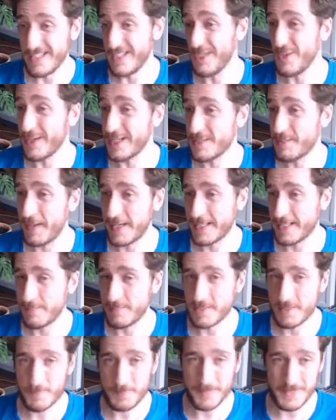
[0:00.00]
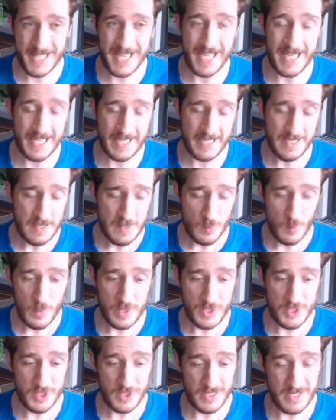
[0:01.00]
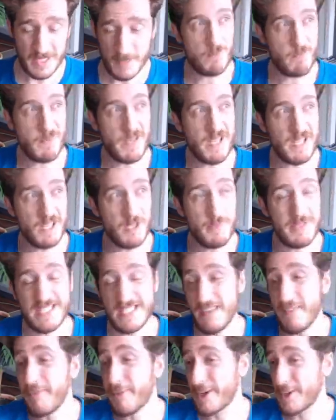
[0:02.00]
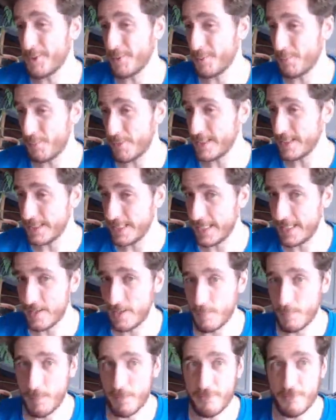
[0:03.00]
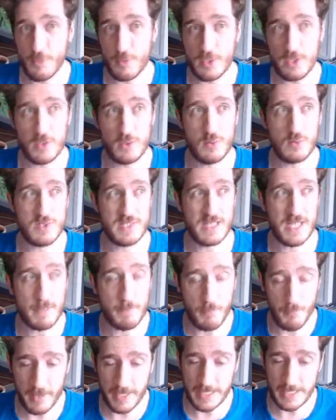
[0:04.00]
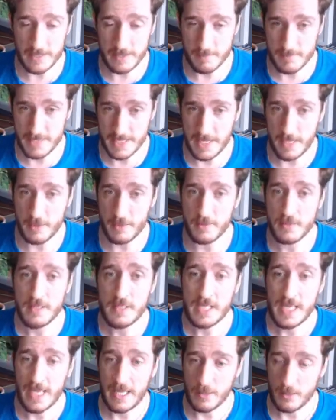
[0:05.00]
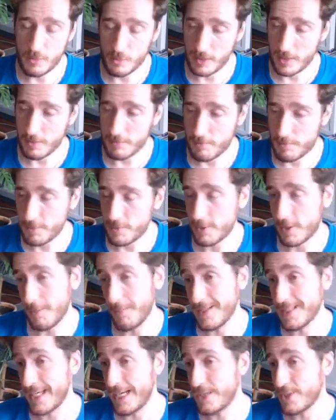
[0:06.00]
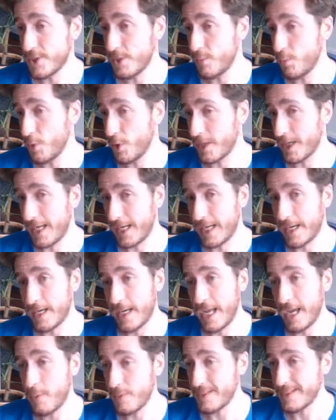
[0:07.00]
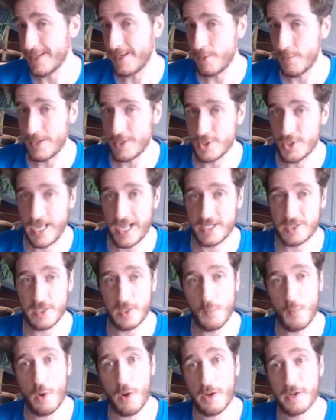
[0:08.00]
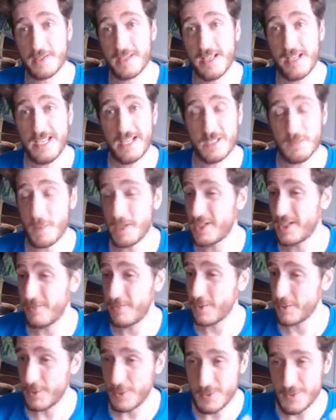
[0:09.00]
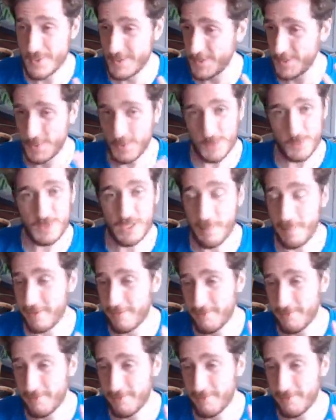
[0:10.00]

you expect them to play, which could be a little bit difficult really before you start breaking them down and looking through documentation and working out how attenuation actually works, especially if you're used to coming